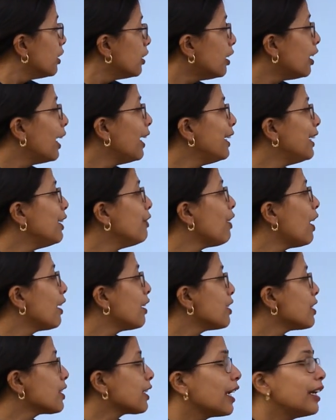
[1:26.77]
The
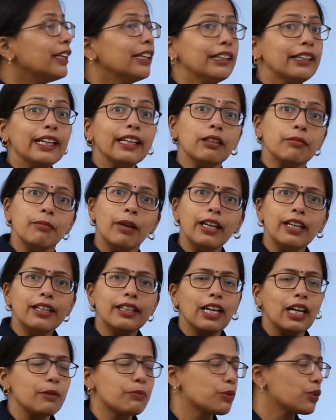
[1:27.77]
antivirus can detect
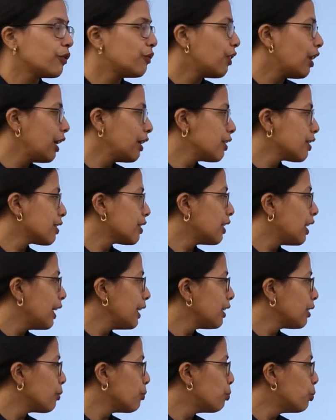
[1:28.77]
many types of virus
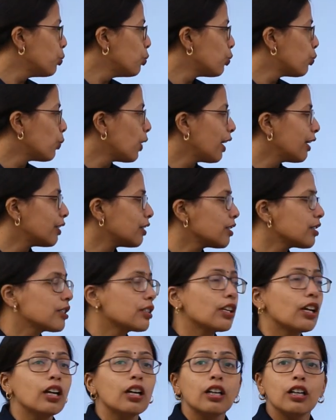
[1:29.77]
like boot
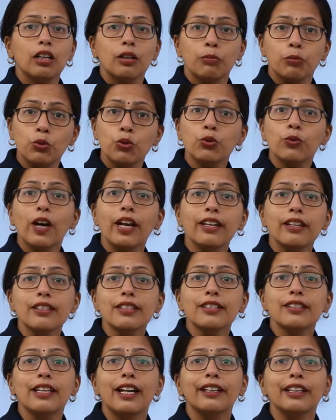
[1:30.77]
virus, boot
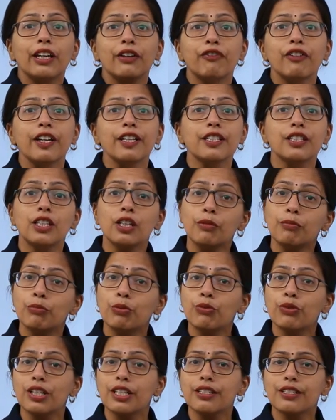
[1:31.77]
virus that affects the
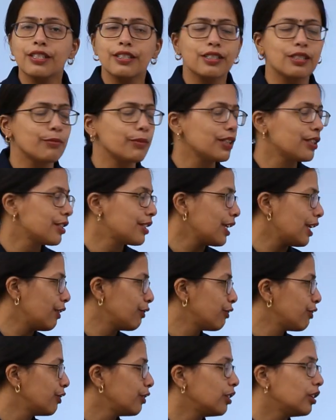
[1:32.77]
booting system
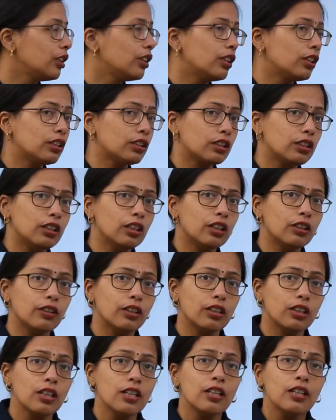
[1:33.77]
itself,
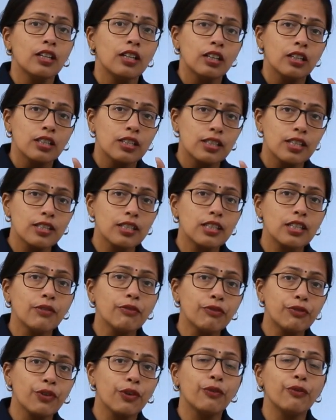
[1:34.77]
the
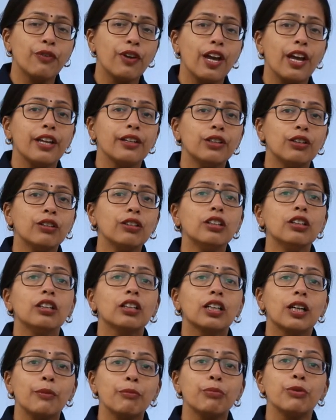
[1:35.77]
system from where your
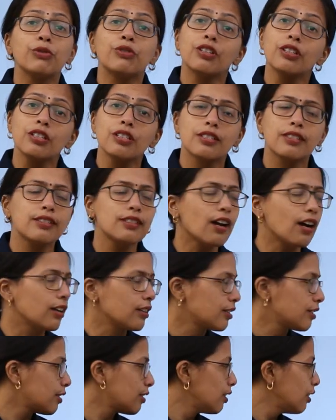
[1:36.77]
computer
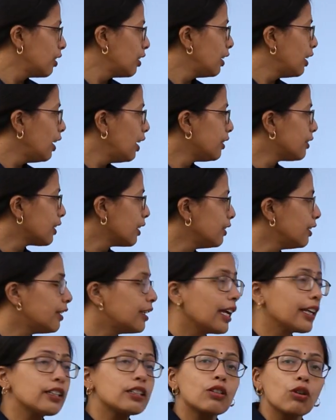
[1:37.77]
starts. It can
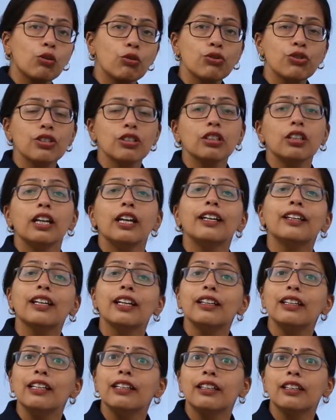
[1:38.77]
detect Trojan, it
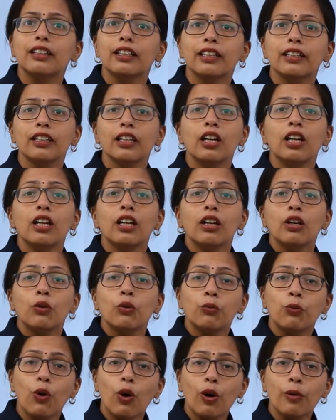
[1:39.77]
can detect
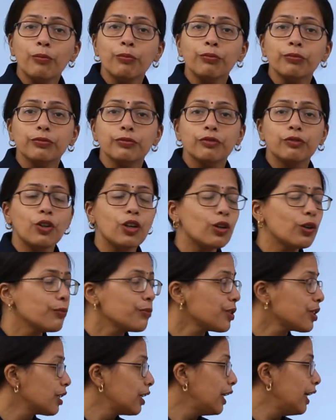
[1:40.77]
worm,
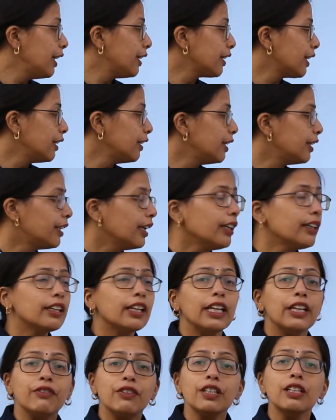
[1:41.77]
worms, it can
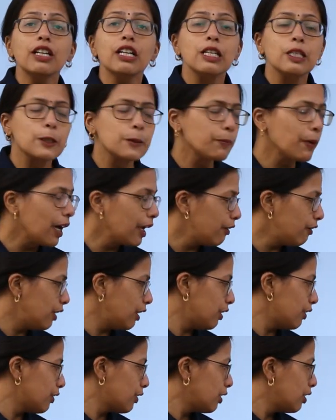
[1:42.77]
detect even
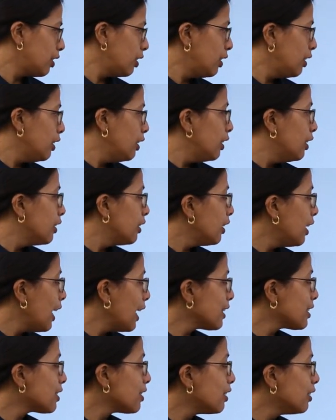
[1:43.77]
spyware. The
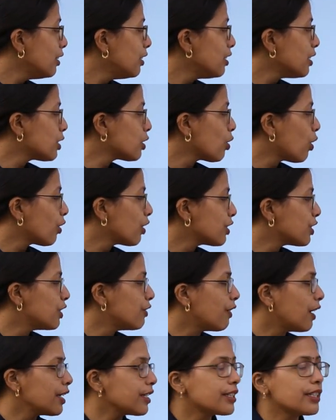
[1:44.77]
external storage
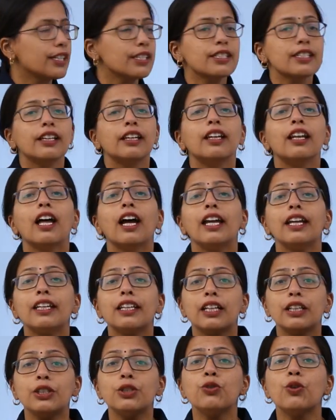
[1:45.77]
devices
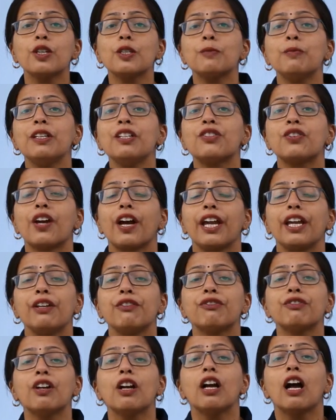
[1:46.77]
like USB
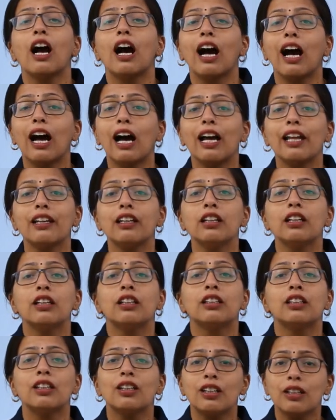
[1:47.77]
drive are
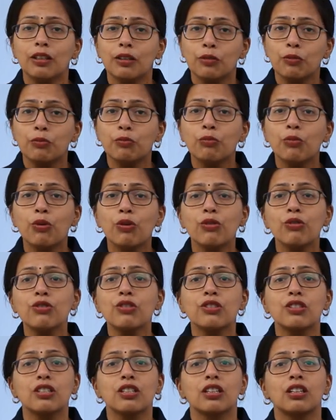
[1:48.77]
the
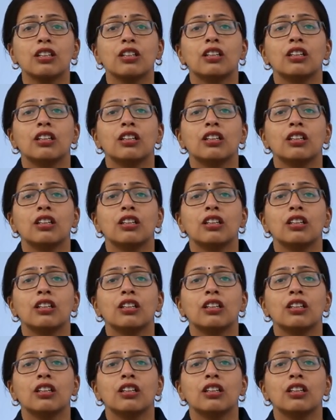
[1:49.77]
most